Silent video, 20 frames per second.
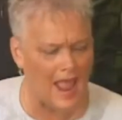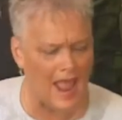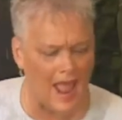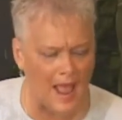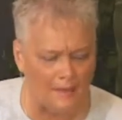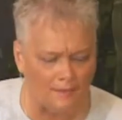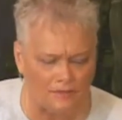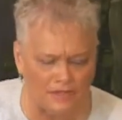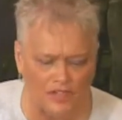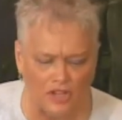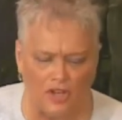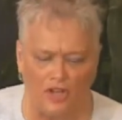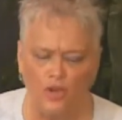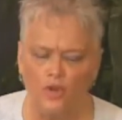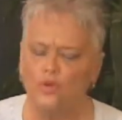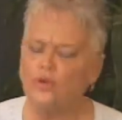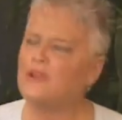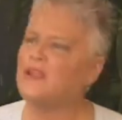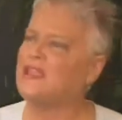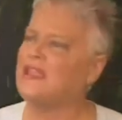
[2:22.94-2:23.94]

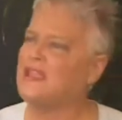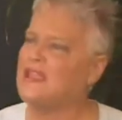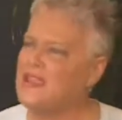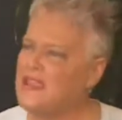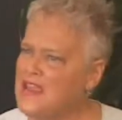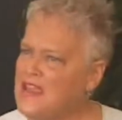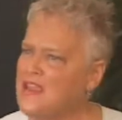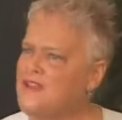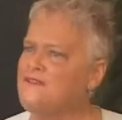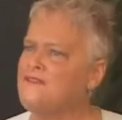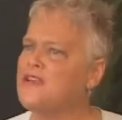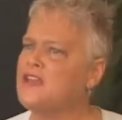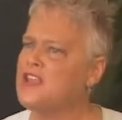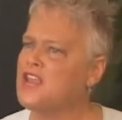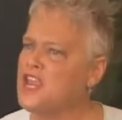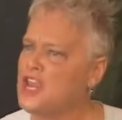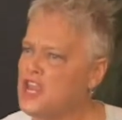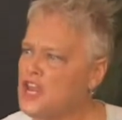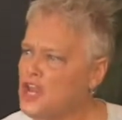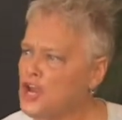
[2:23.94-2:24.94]
absolutely, even
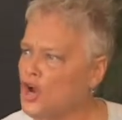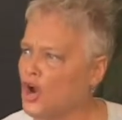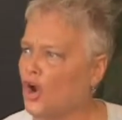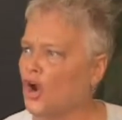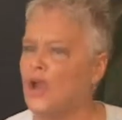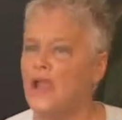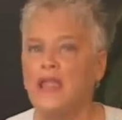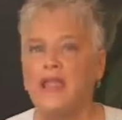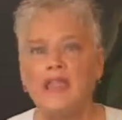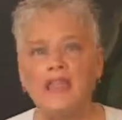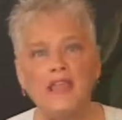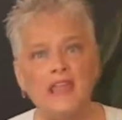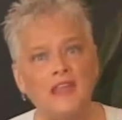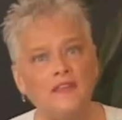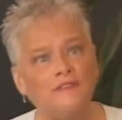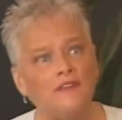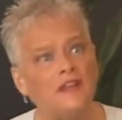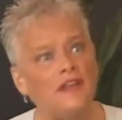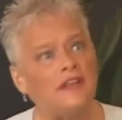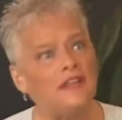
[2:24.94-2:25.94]
here,
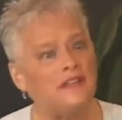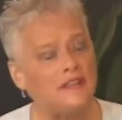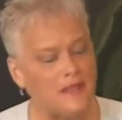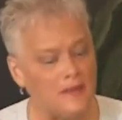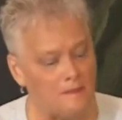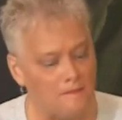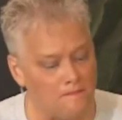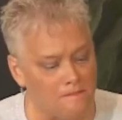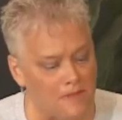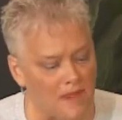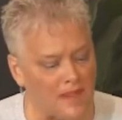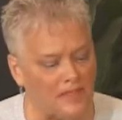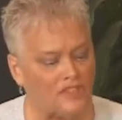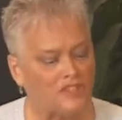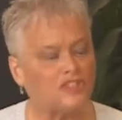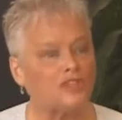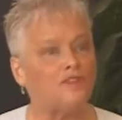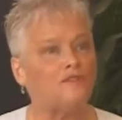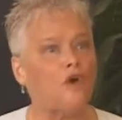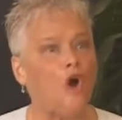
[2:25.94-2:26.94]
even in the
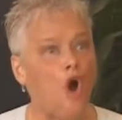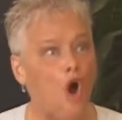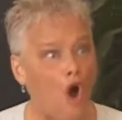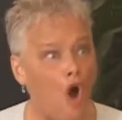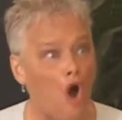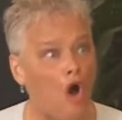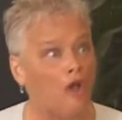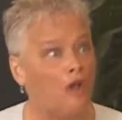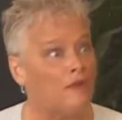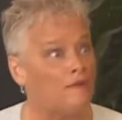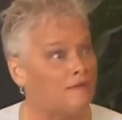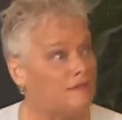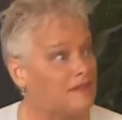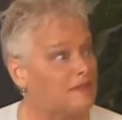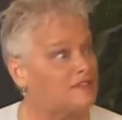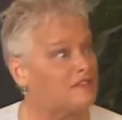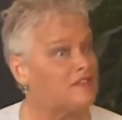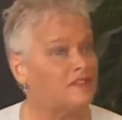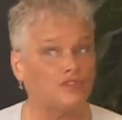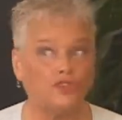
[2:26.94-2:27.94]
midst of all of
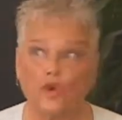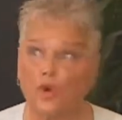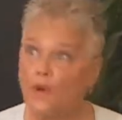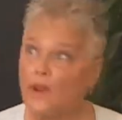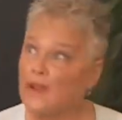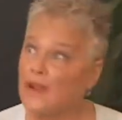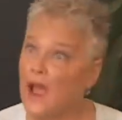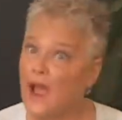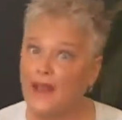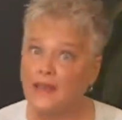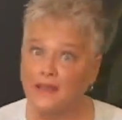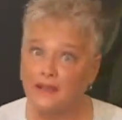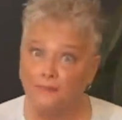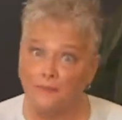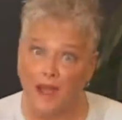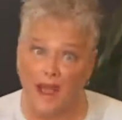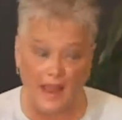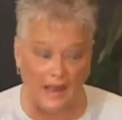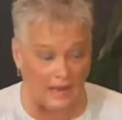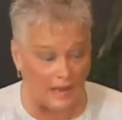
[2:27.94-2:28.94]
this that's going on in
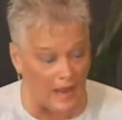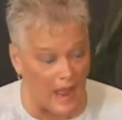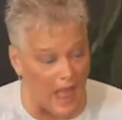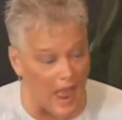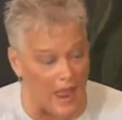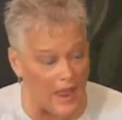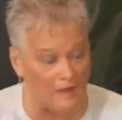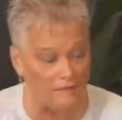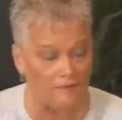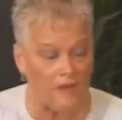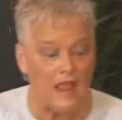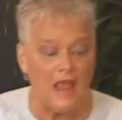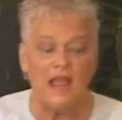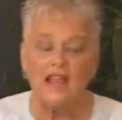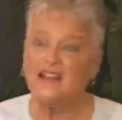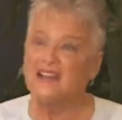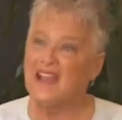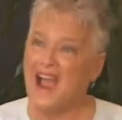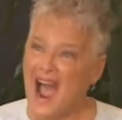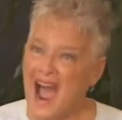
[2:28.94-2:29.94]
my life,
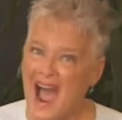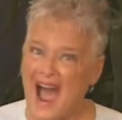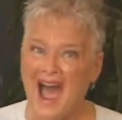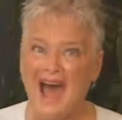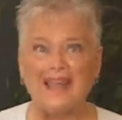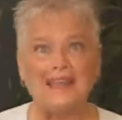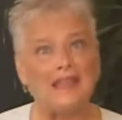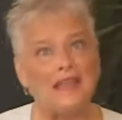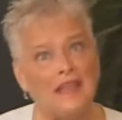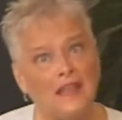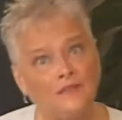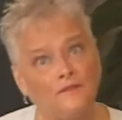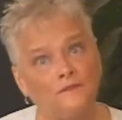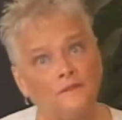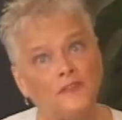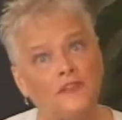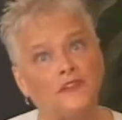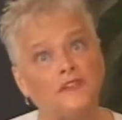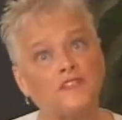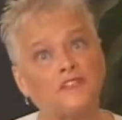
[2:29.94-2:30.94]
God,
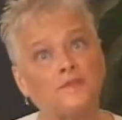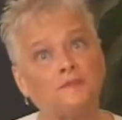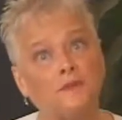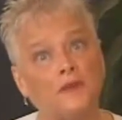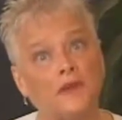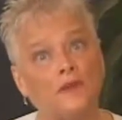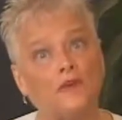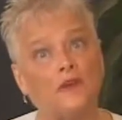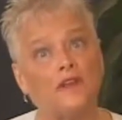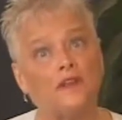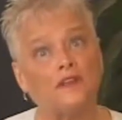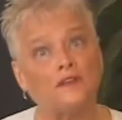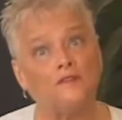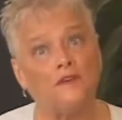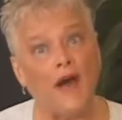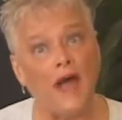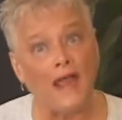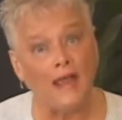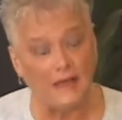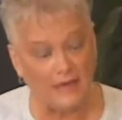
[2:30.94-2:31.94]
infinite spirit,
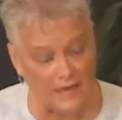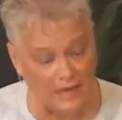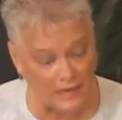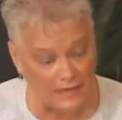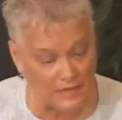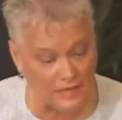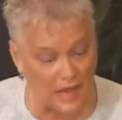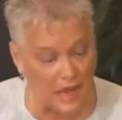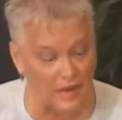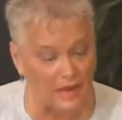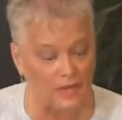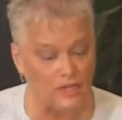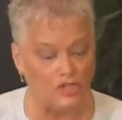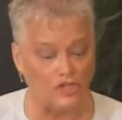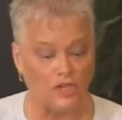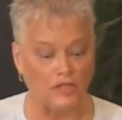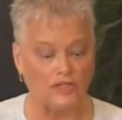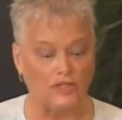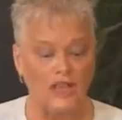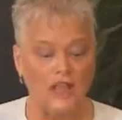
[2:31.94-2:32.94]
divine
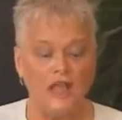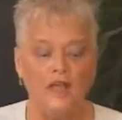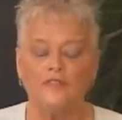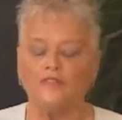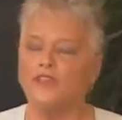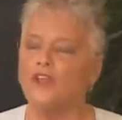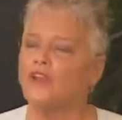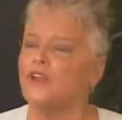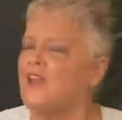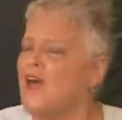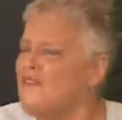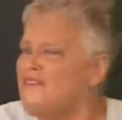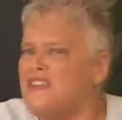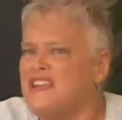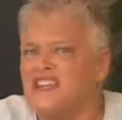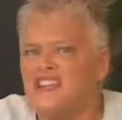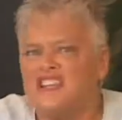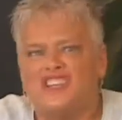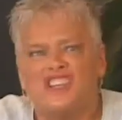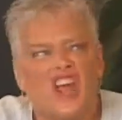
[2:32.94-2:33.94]
intelligence, the
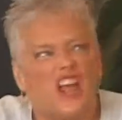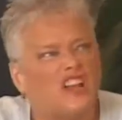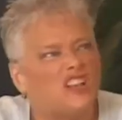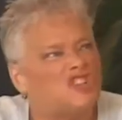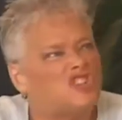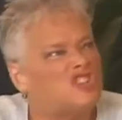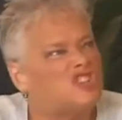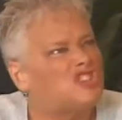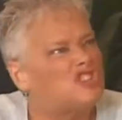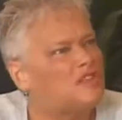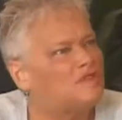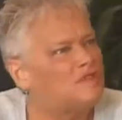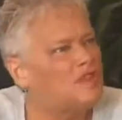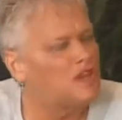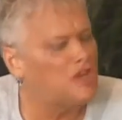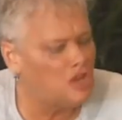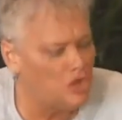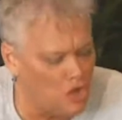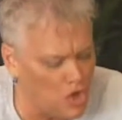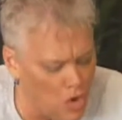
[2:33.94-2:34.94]
loving intelligence of the
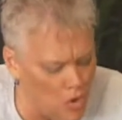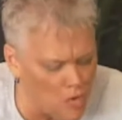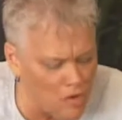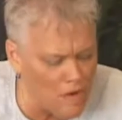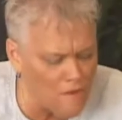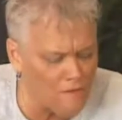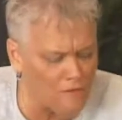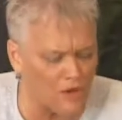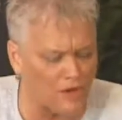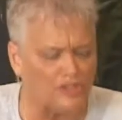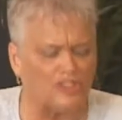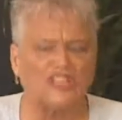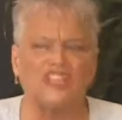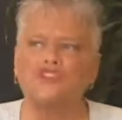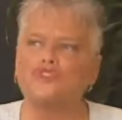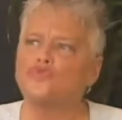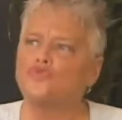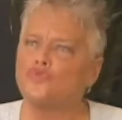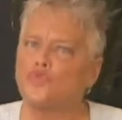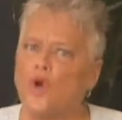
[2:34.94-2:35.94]
universe
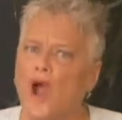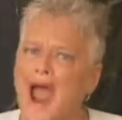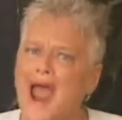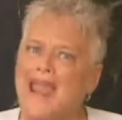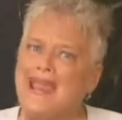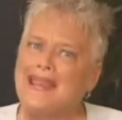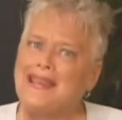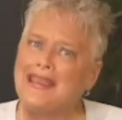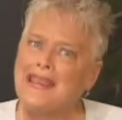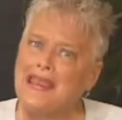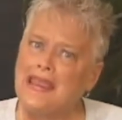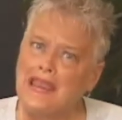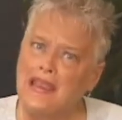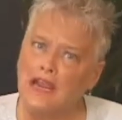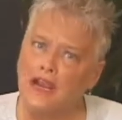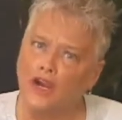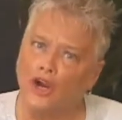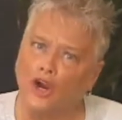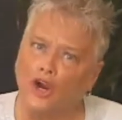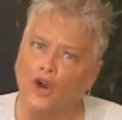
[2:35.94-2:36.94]
is right
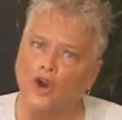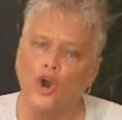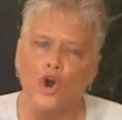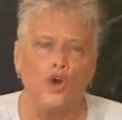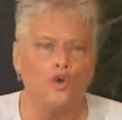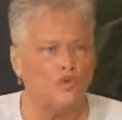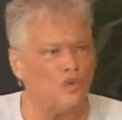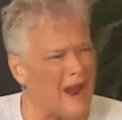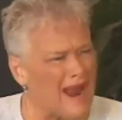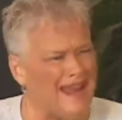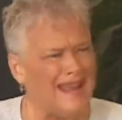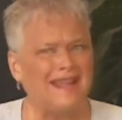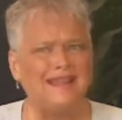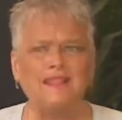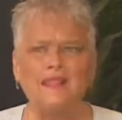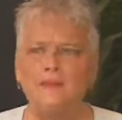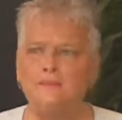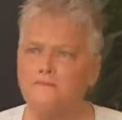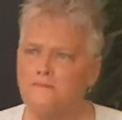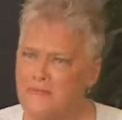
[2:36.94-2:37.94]
here, right in
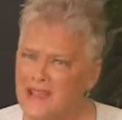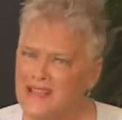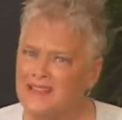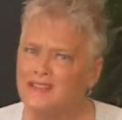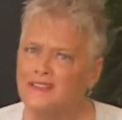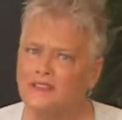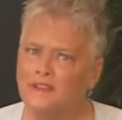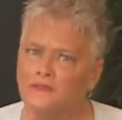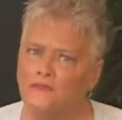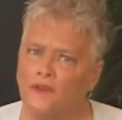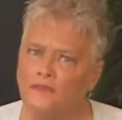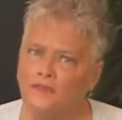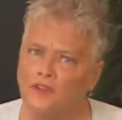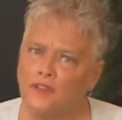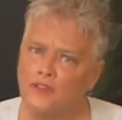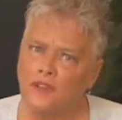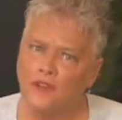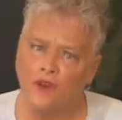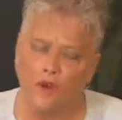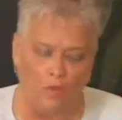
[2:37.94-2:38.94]
the midst of
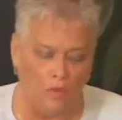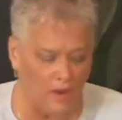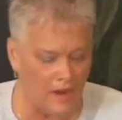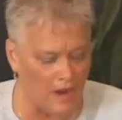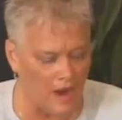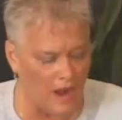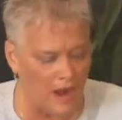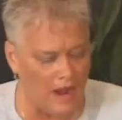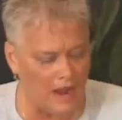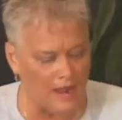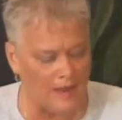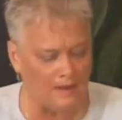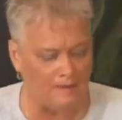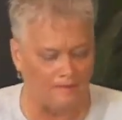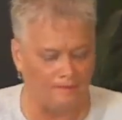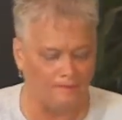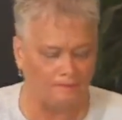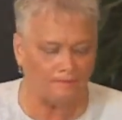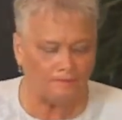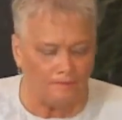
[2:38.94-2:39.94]
everything going
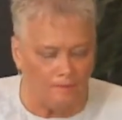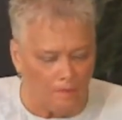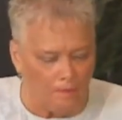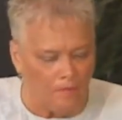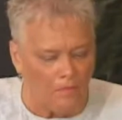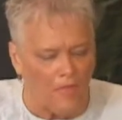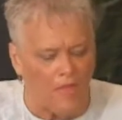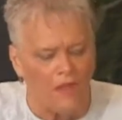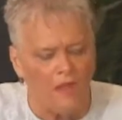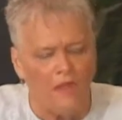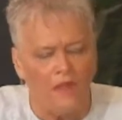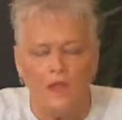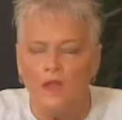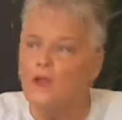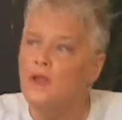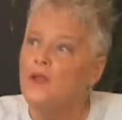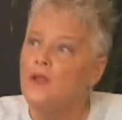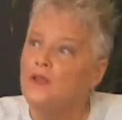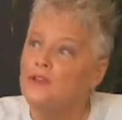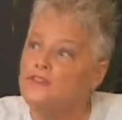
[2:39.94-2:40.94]
on.
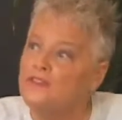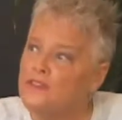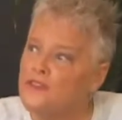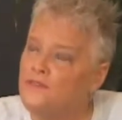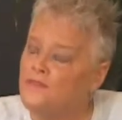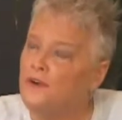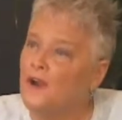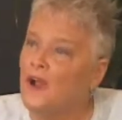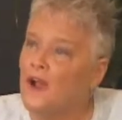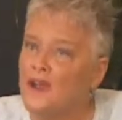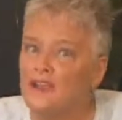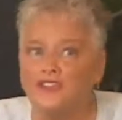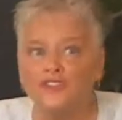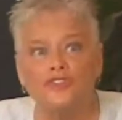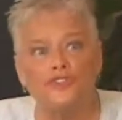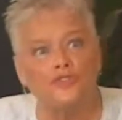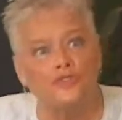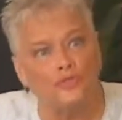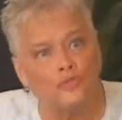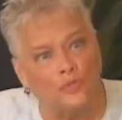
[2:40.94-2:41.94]
See, for us
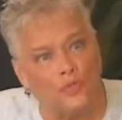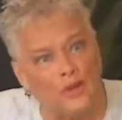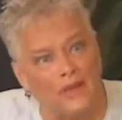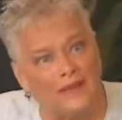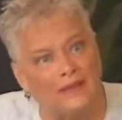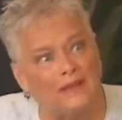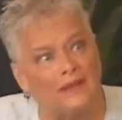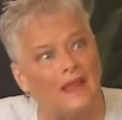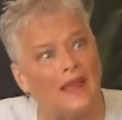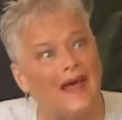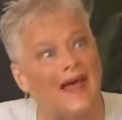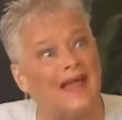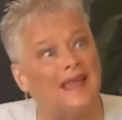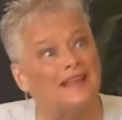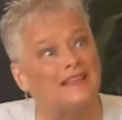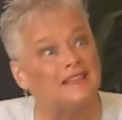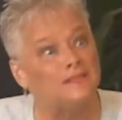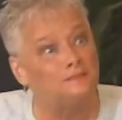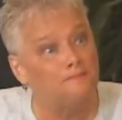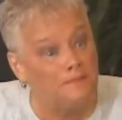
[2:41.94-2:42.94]
to
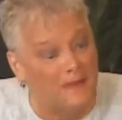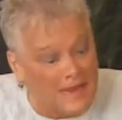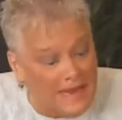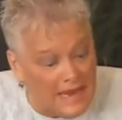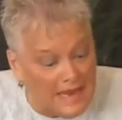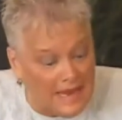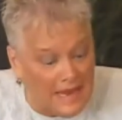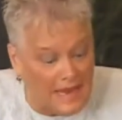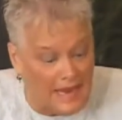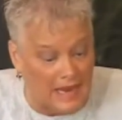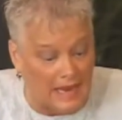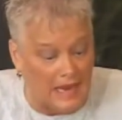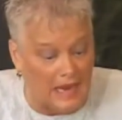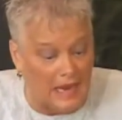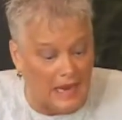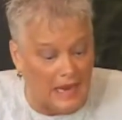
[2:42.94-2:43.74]
realize being,